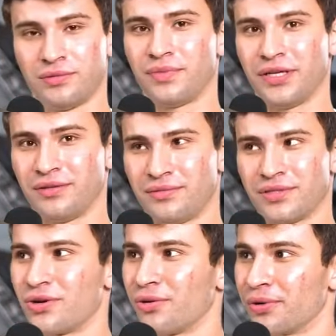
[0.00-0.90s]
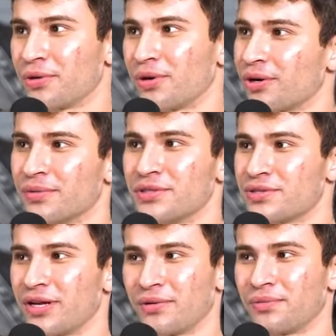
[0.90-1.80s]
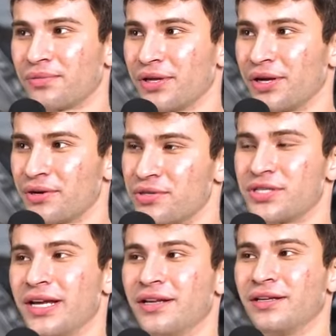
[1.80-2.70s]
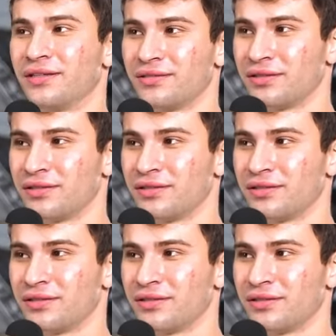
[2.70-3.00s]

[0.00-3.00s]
but it's all real carbon, so I don't yeah. really understand it.